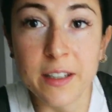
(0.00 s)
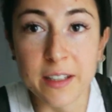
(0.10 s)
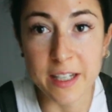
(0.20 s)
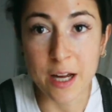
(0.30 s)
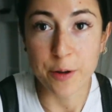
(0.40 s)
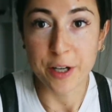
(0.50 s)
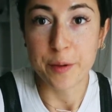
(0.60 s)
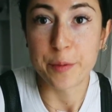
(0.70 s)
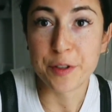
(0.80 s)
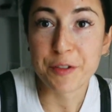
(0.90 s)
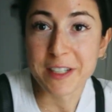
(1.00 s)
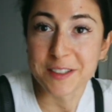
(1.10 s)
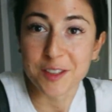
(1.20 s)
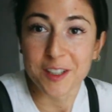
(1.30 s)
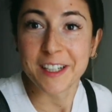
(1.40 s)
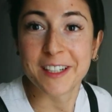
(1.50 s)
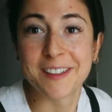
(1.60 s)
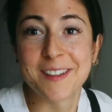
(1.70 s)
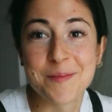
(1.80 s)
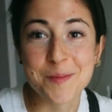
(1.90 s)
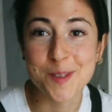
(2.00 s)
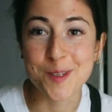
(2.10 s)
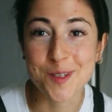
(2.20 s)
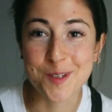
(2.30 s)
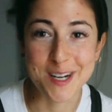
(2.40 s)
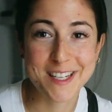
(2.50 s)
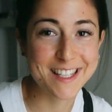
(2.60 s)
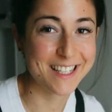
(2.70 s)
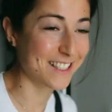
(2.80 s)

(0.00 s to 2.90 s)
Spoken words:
now we're gonna put the rest on. I'm so stressed.